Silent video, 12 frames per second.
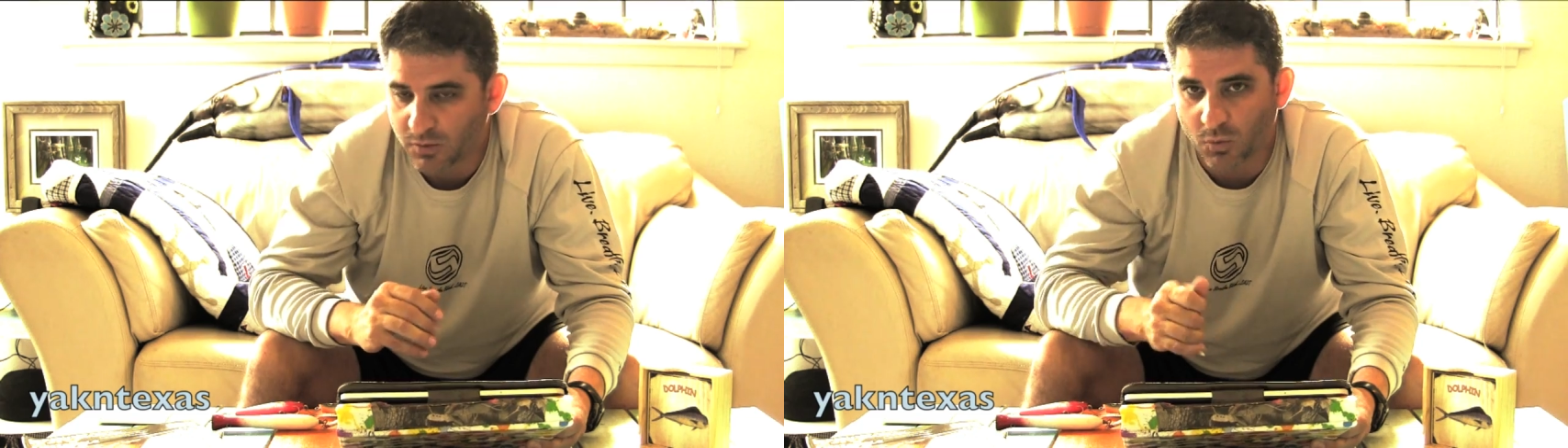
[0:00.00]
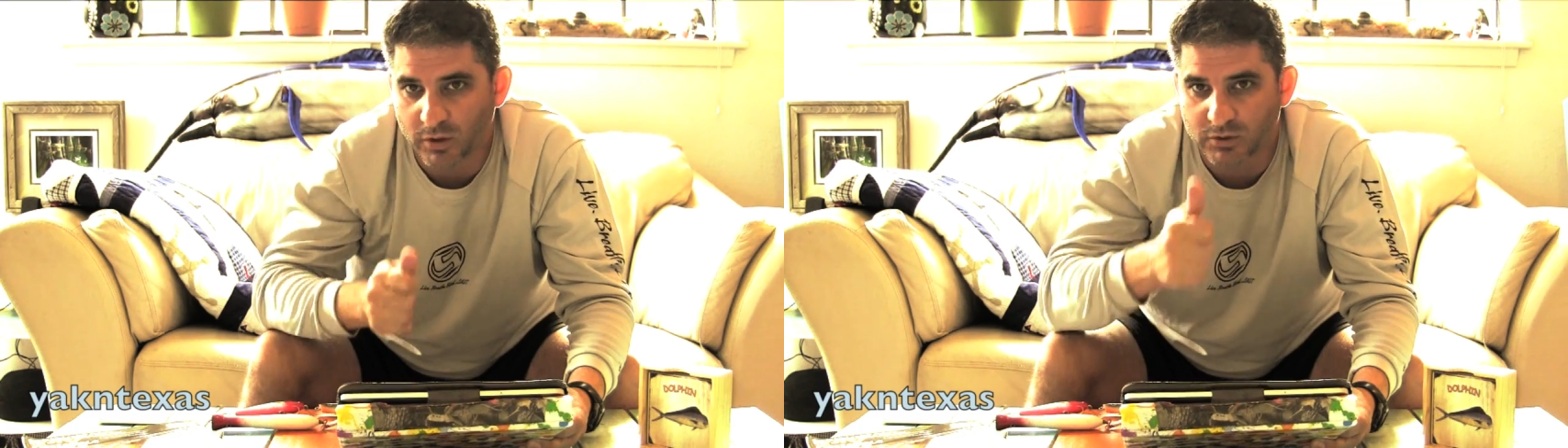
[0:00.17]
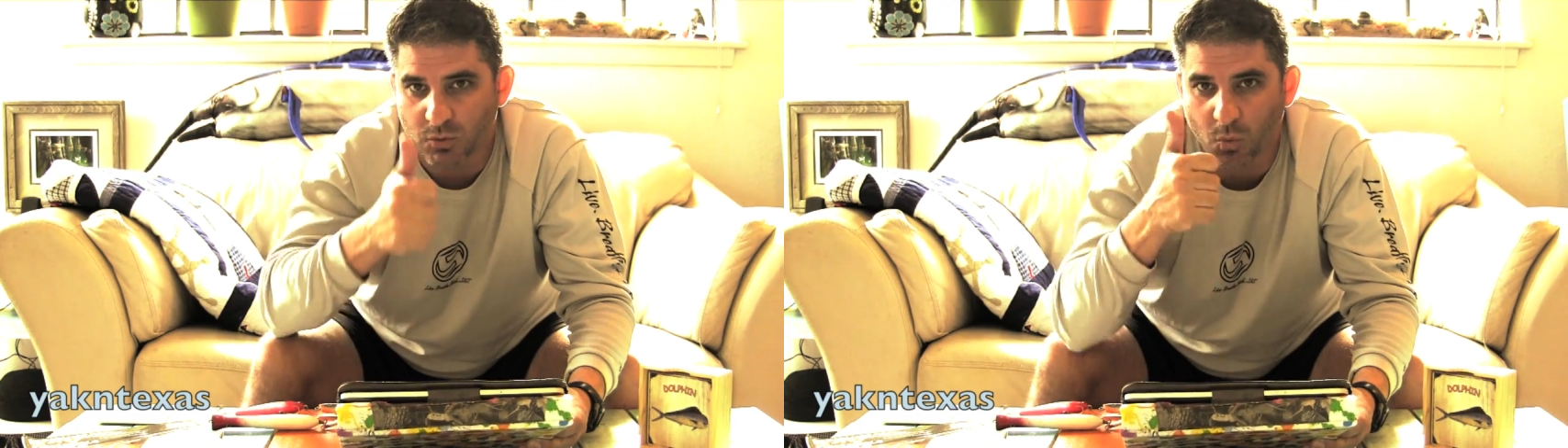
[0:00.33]

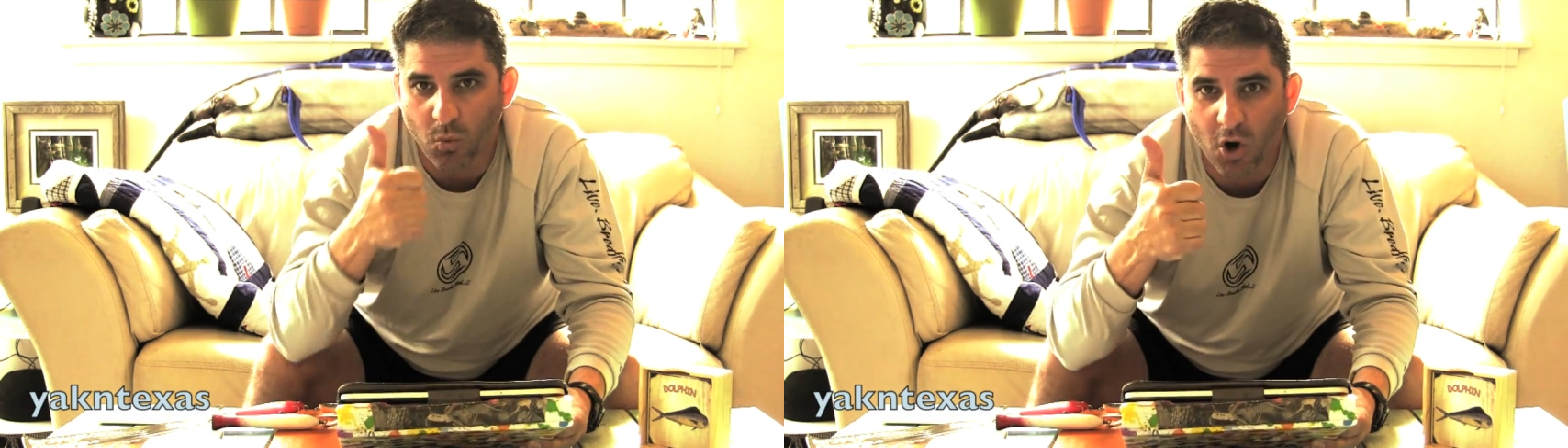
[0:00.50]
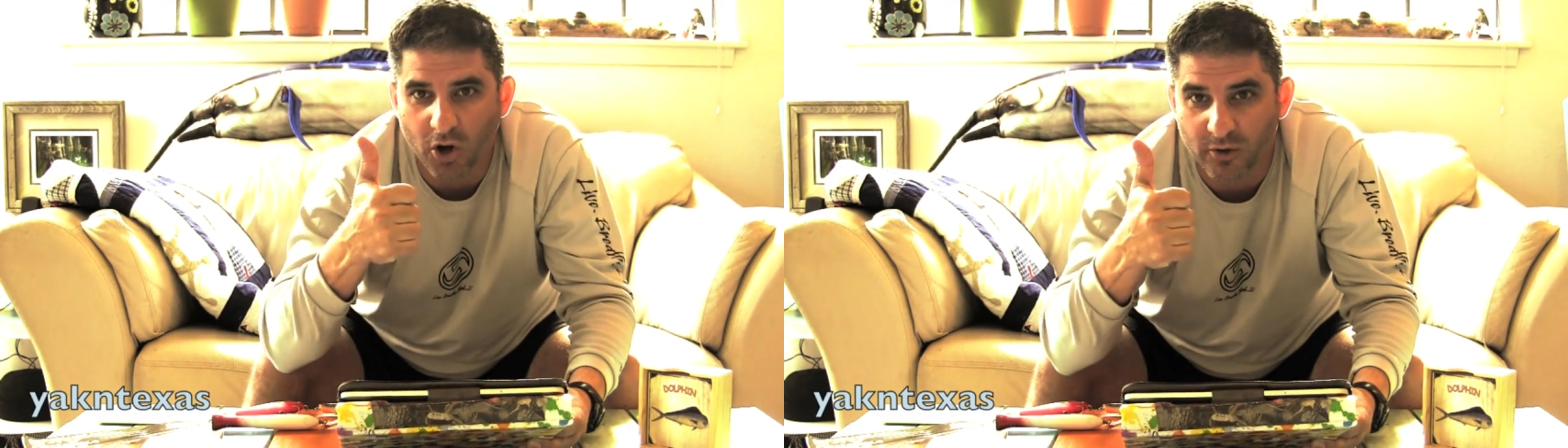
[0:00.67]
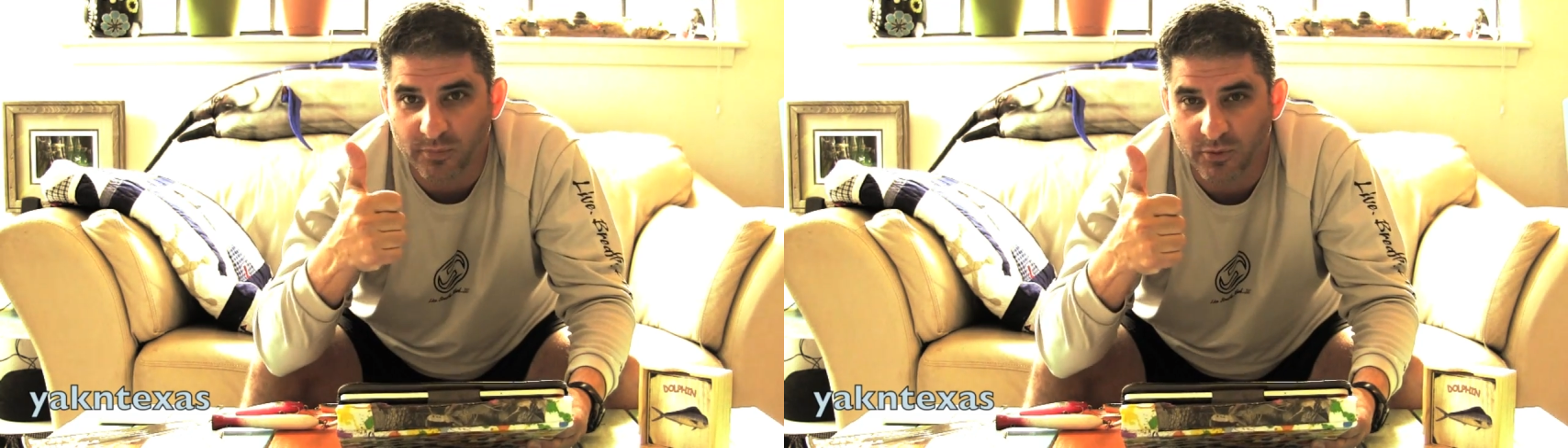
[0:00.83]
was
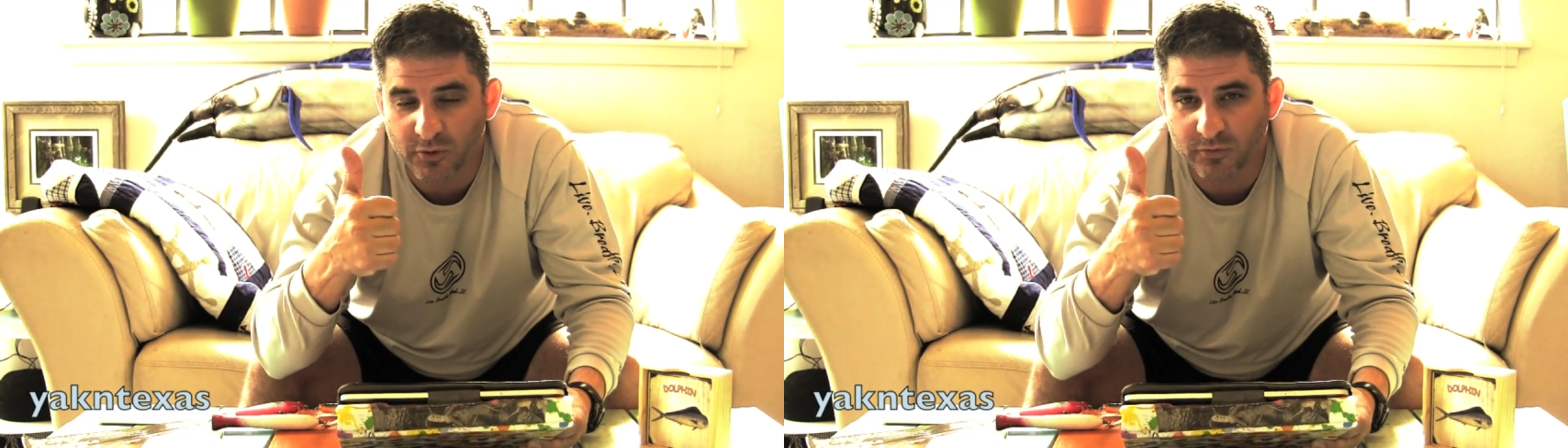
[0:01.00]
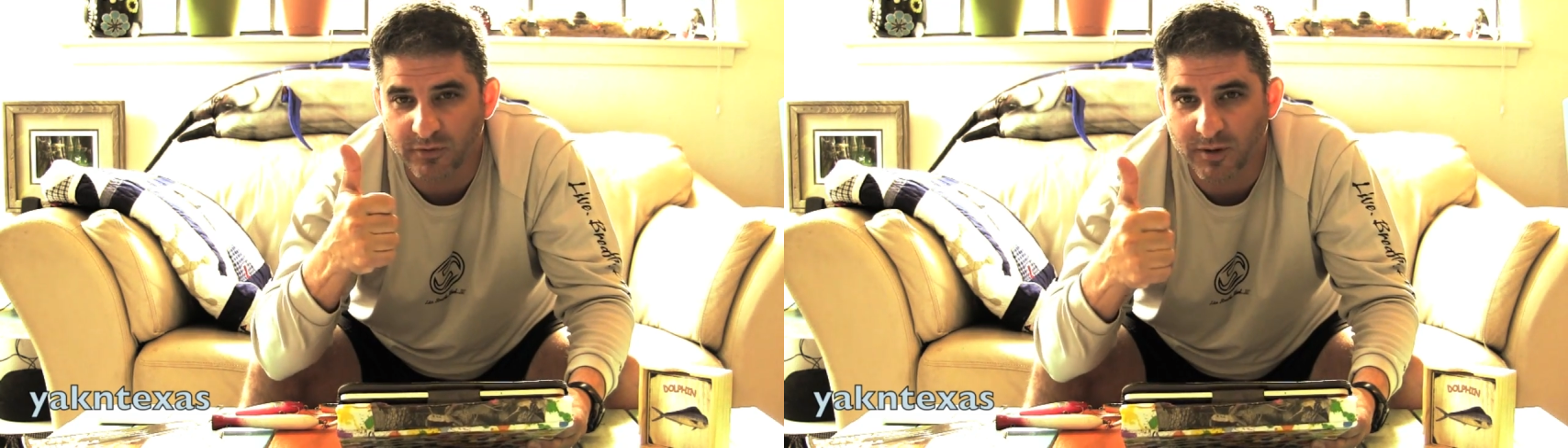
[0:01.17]
waterproof.